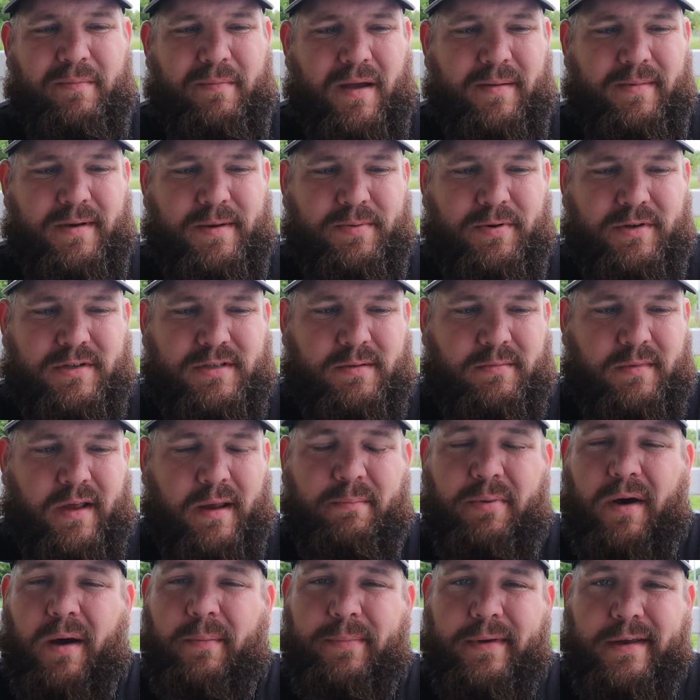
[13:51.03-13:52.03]
maybe put some
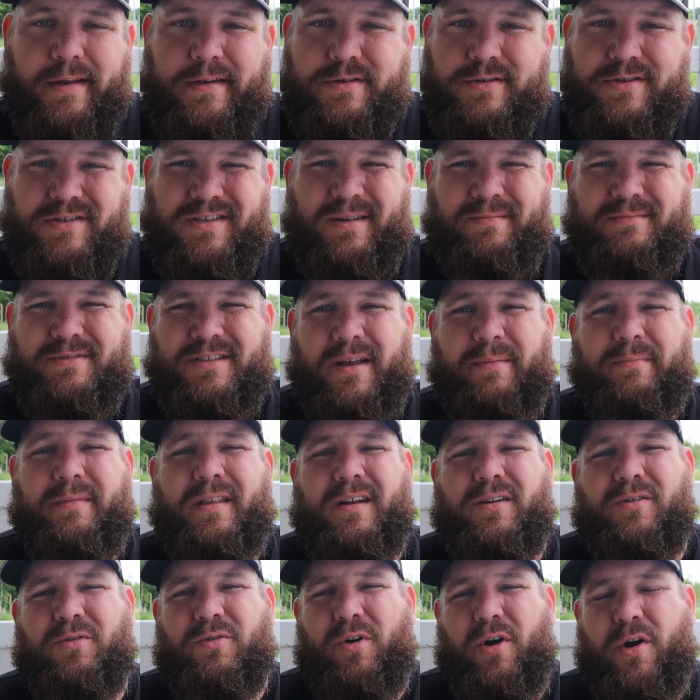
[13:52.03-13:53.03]
like pumpkins or something
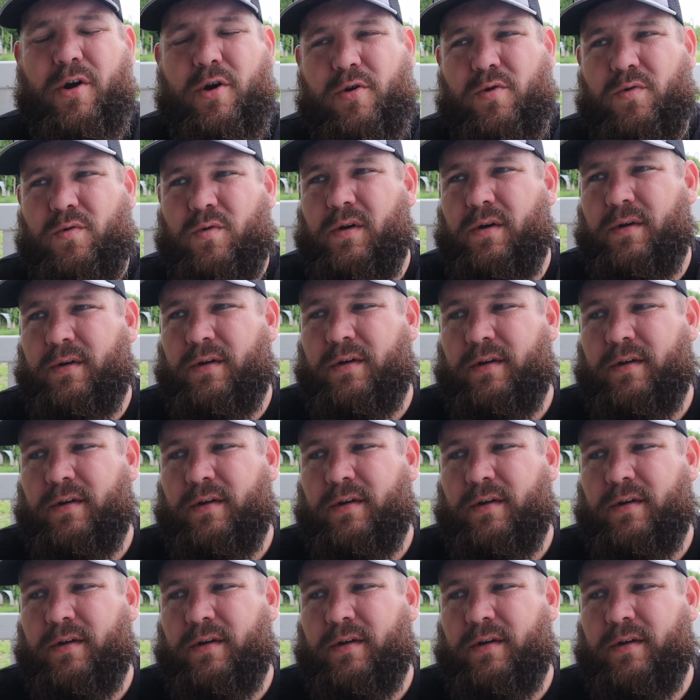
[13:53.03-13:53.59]
that'll grow